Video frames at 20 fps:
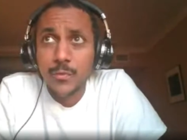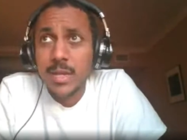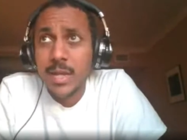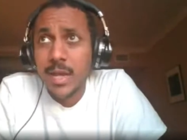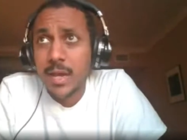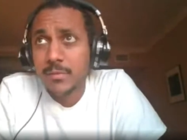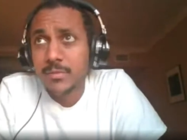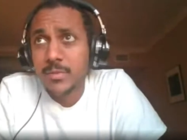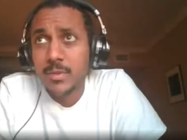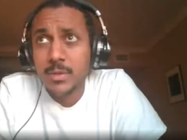
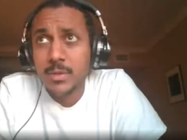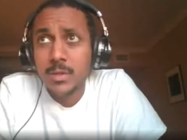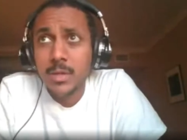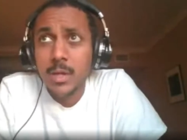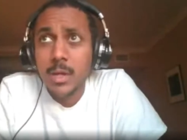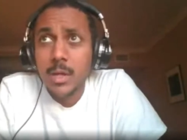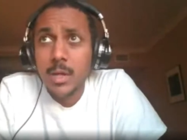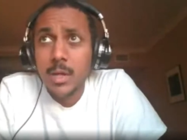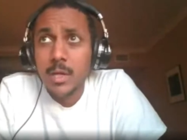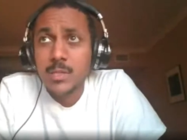And
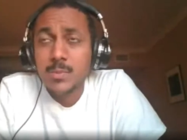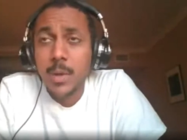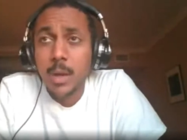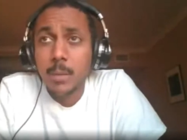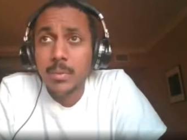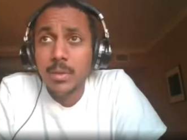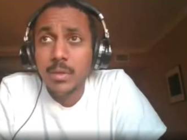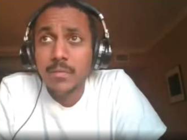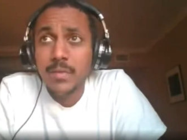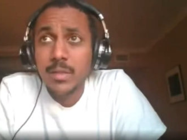after, it's
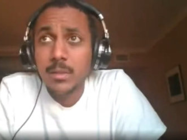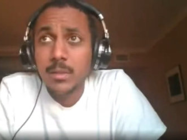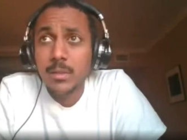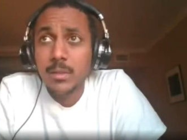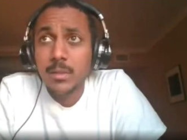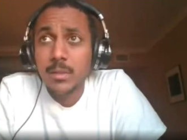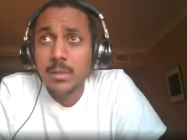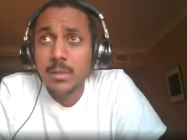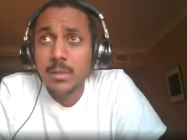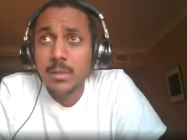probably
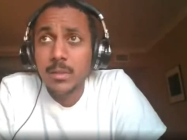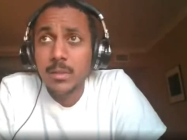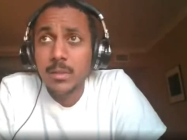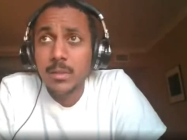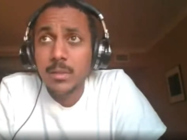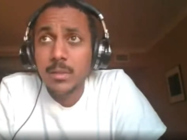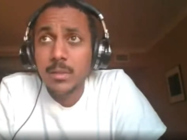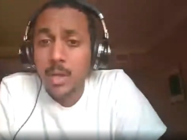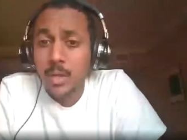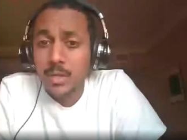available on
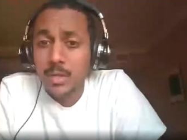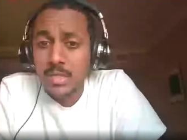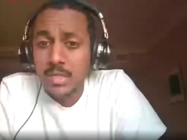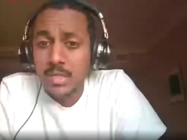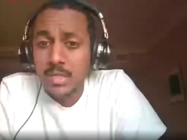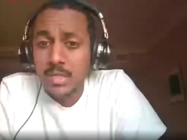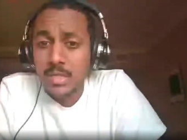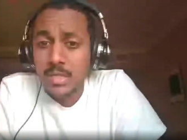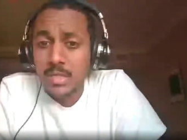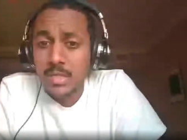DVD for
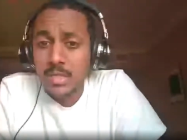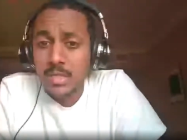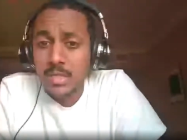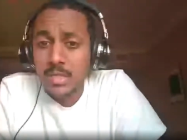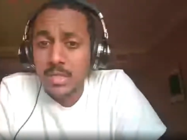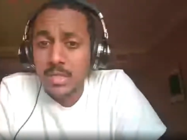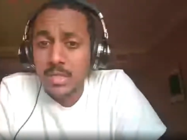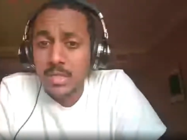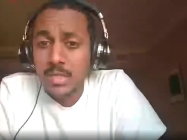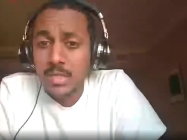purchase.
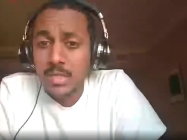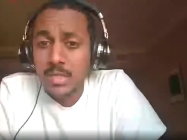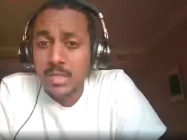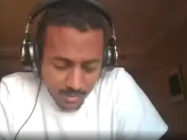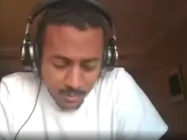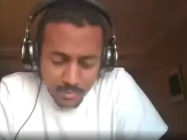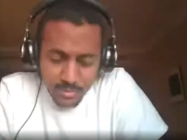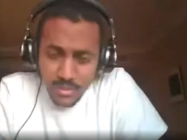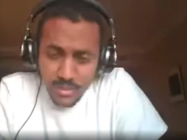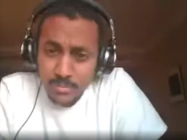
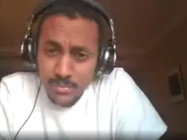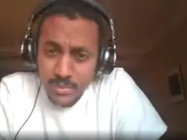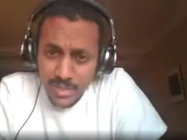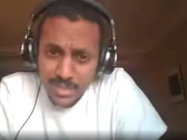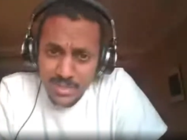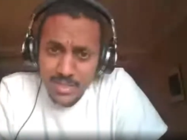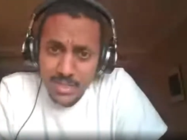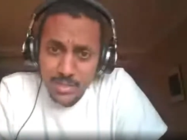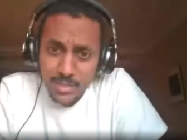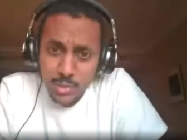But there were some
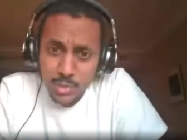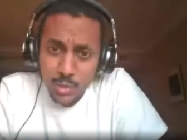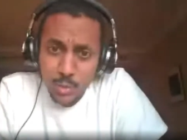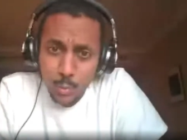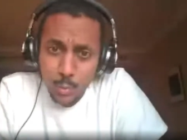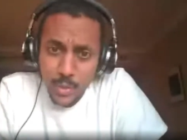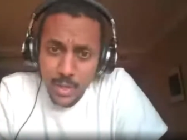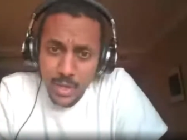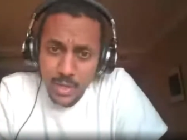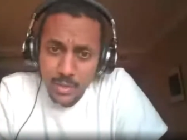things I
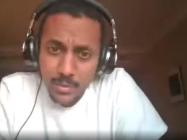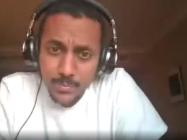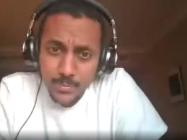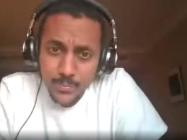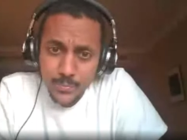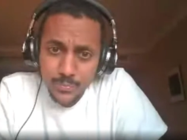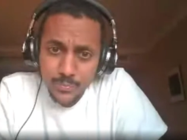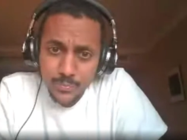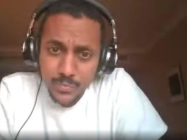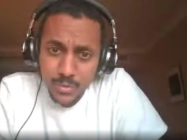took away
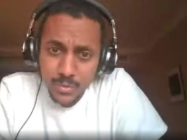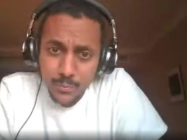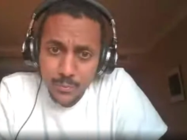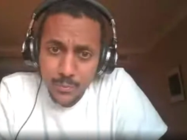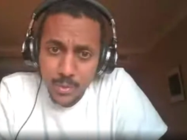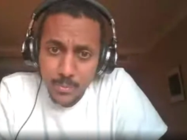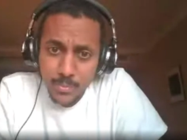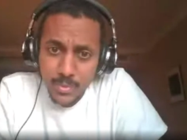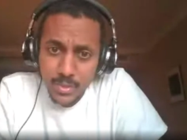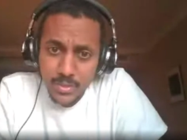
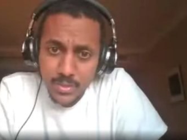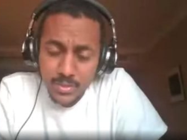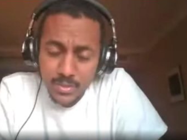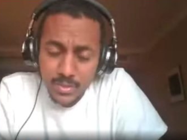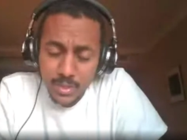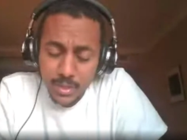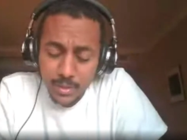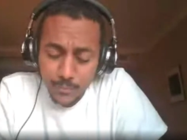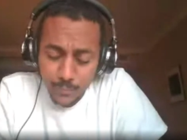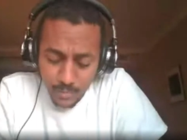from
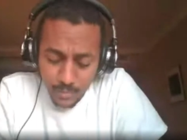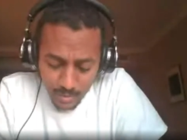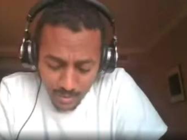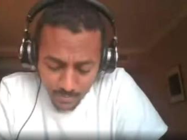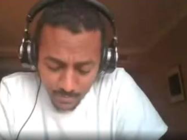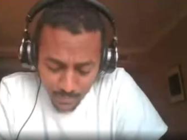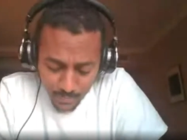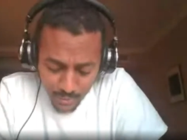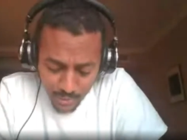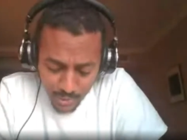this that I
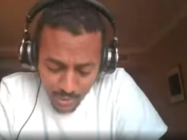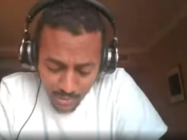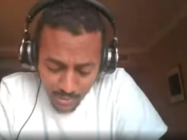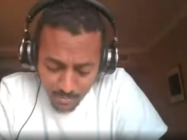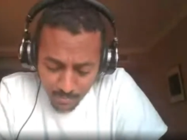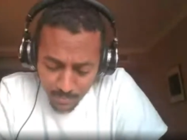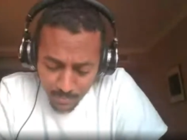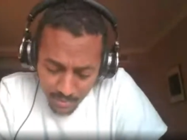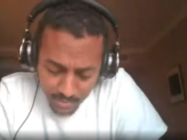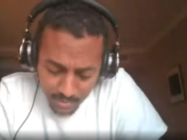really
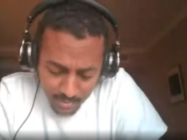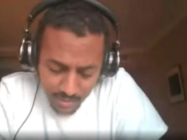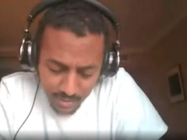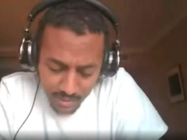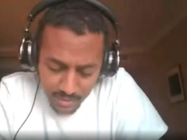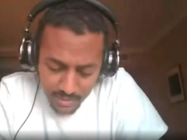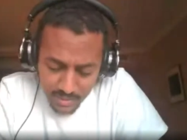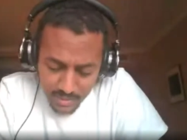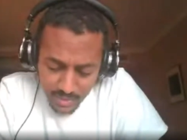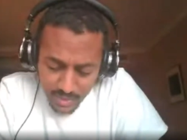appreciate. The big
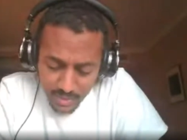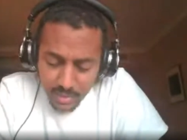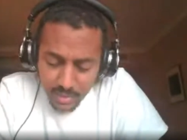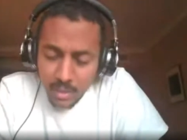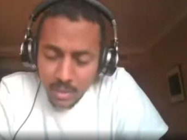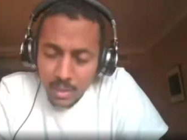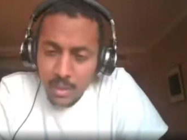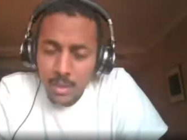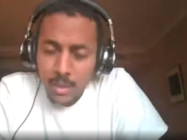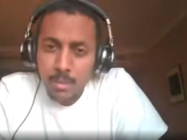thing is
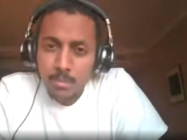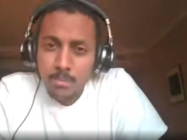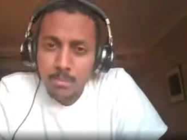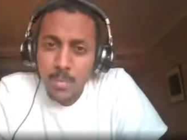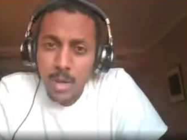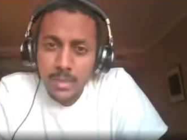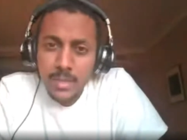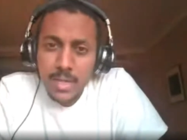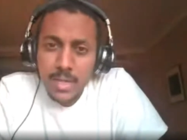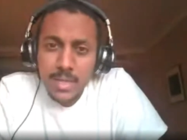that
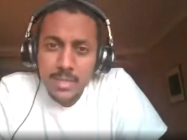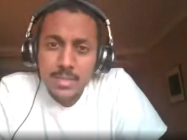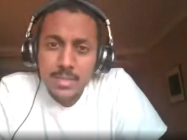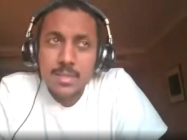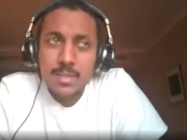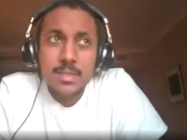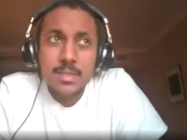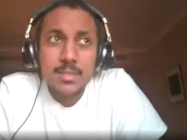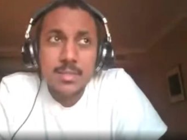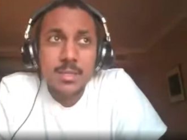
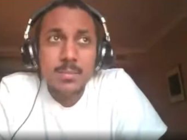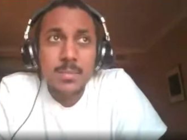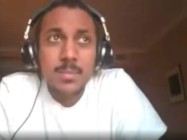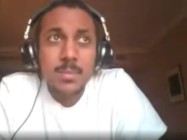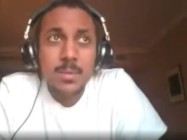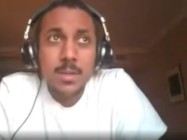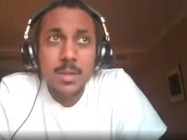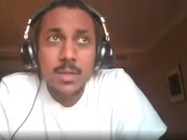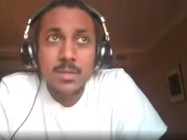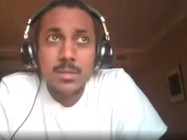
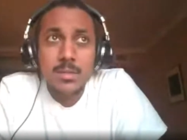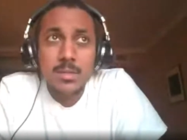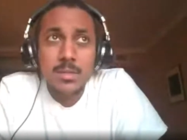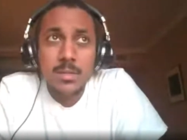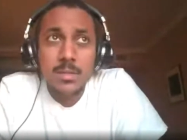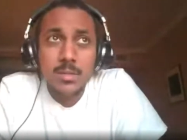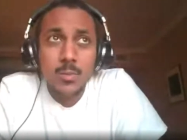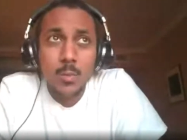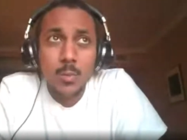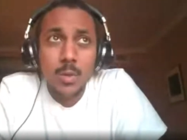monasticism
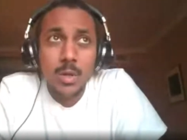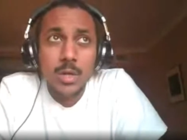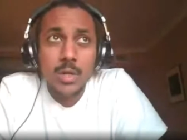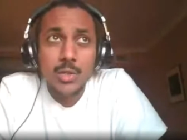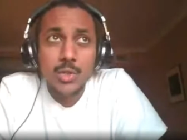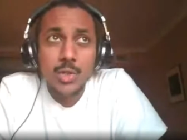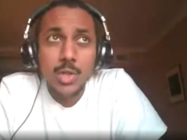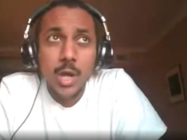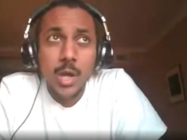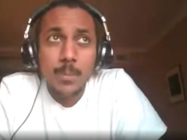is this
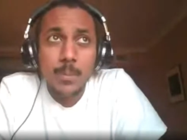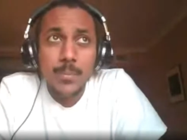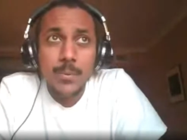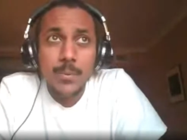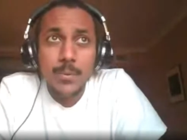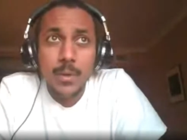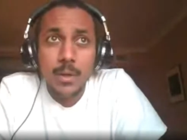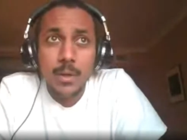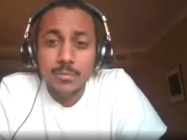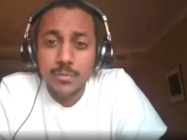
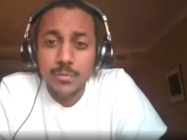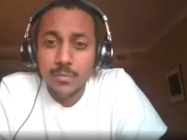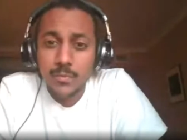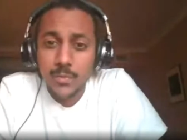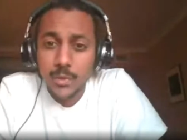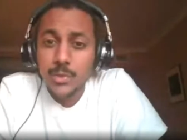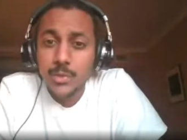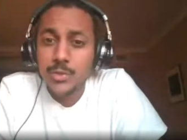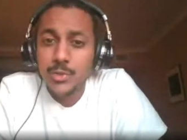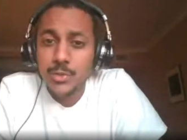workshop of
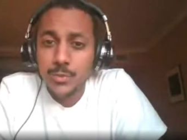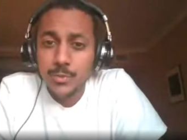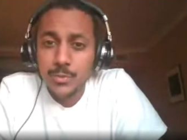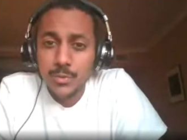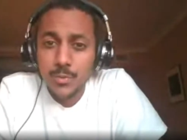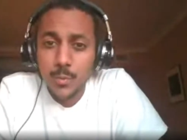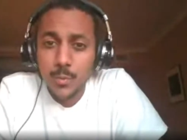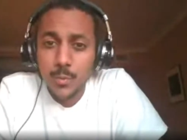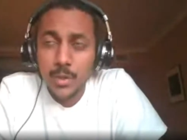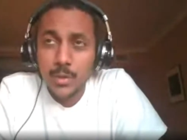the
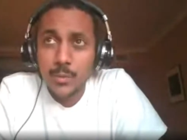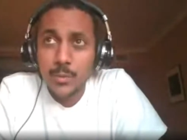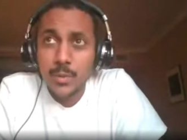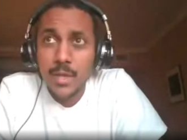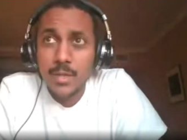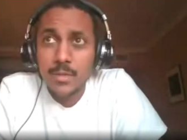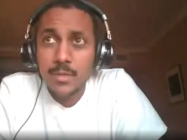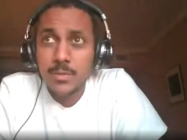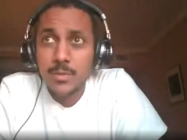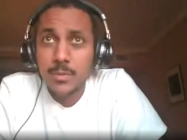virtues where
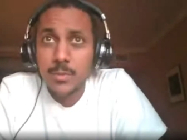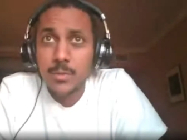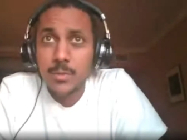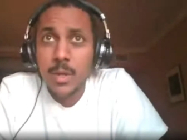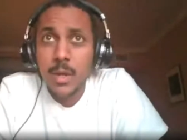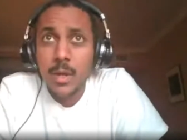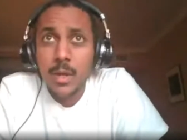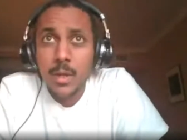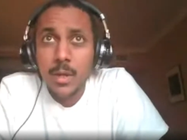you get to